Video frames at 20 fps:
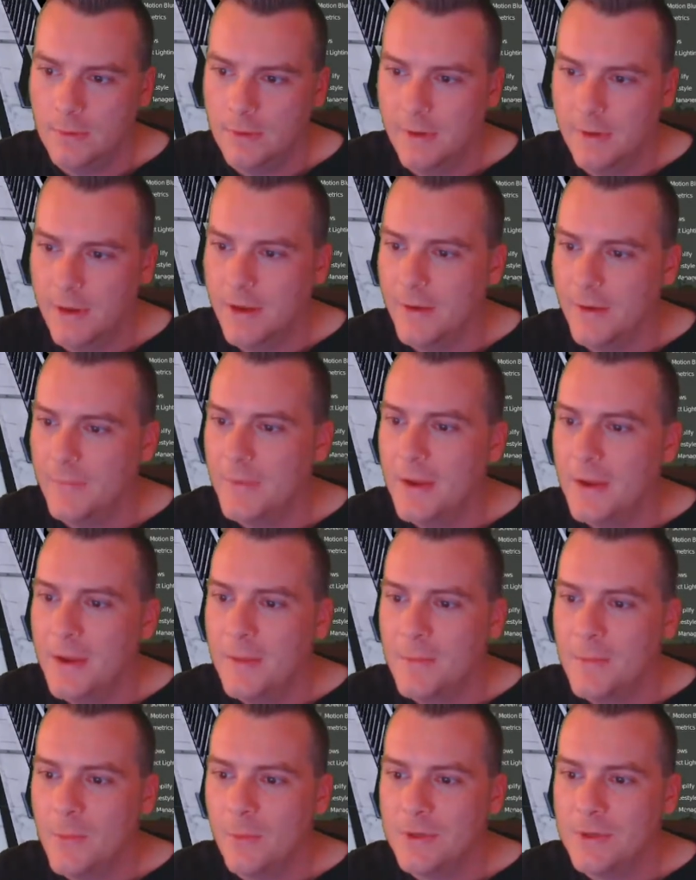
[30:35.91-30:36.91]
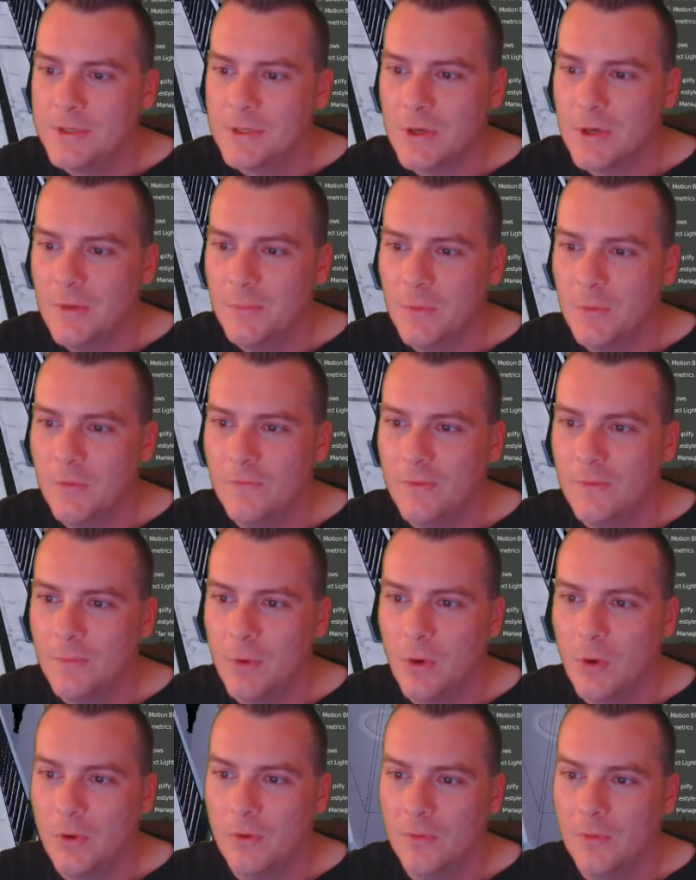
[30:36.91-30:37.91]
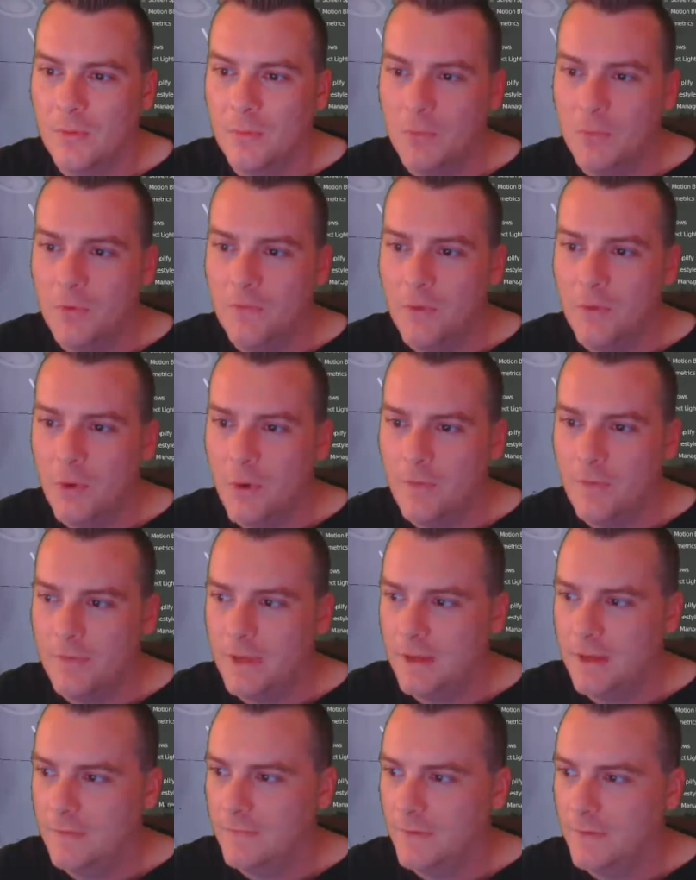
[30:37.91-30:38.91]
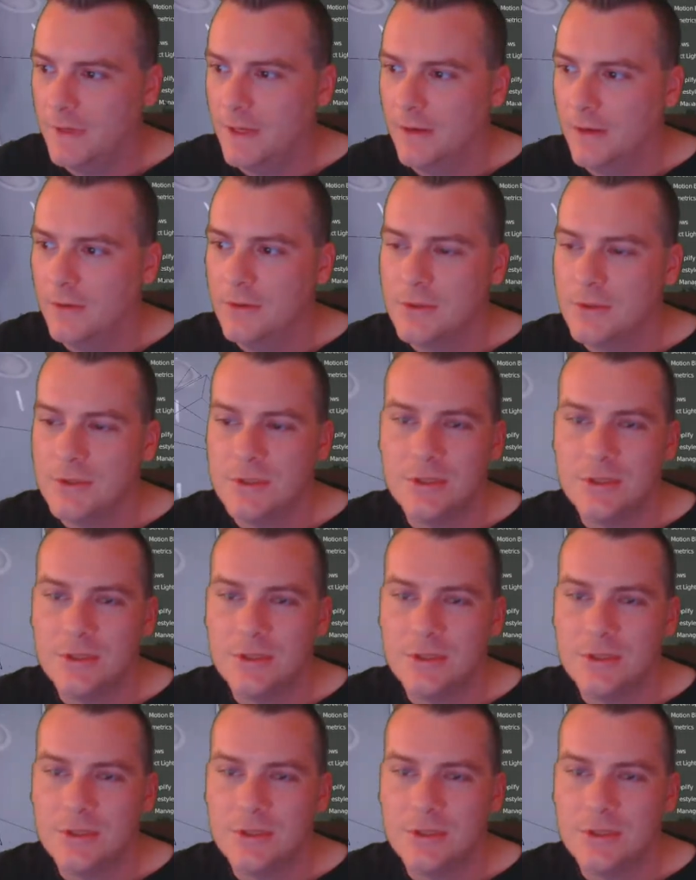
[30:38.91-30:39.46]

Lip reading: But we're just going to move her over here for now,